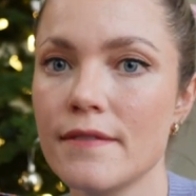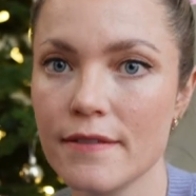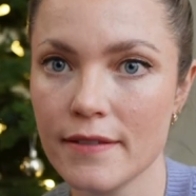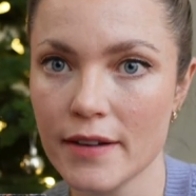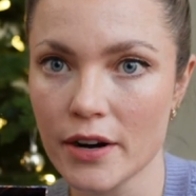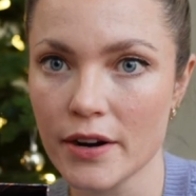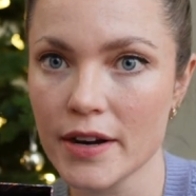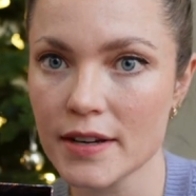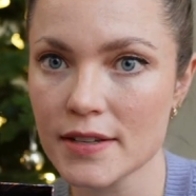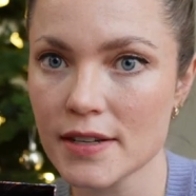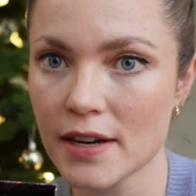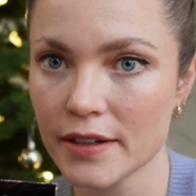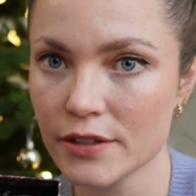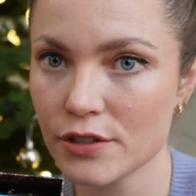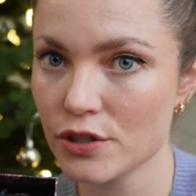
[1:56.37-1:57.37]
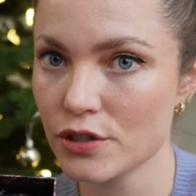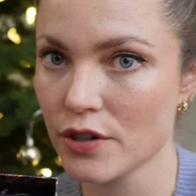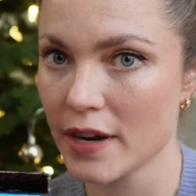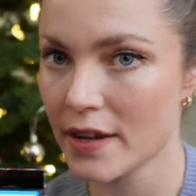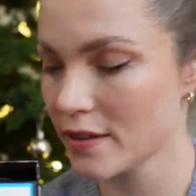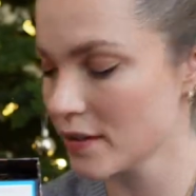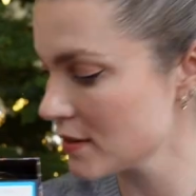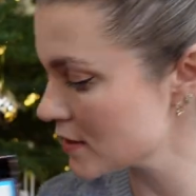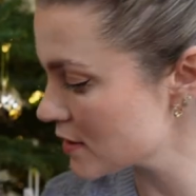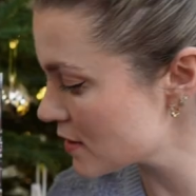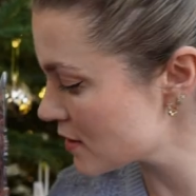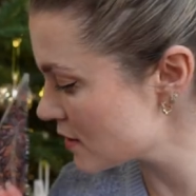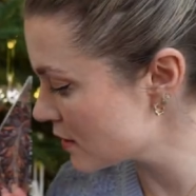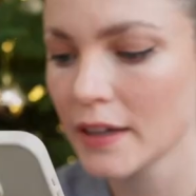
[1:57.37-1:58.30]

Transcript: Very excited to try this.